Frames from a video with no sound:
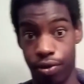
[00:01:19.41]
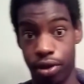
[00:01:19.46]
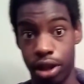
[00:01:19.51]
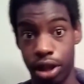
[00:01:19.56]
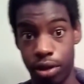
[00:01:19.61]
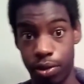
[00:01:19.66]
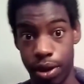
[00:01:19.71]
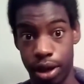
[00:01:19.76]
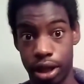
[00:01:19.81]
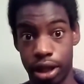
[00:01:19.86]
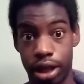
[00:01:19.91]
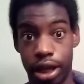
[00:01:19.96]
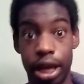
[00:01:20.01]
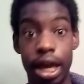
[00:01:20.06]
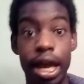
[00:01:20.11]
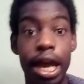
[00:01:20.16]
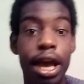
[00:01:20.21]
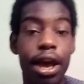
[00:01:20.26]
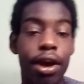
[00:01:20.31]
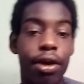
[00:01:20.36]
really
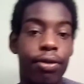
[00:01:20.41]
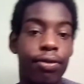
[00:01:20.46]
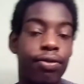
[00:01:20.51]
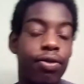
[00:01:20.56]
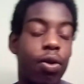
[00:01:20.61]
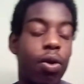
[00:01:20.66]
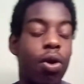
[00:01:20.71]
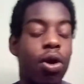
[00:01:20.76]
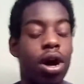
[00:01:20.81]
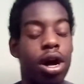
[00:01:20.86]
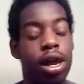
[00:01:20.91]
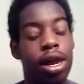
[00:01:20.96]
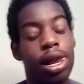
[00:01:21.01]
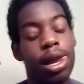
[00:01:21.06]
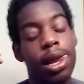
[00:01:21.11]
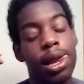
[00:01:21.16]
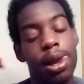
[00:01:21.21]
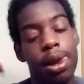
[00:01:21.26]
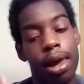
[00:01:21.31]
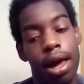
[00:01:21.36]
quickly for
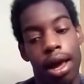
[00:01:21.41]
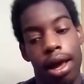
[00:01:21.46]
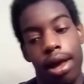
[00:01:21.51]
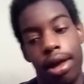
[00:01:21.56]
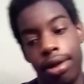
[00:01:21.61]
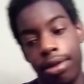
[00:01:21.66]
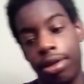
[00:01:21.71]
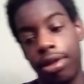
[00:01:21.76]
uh,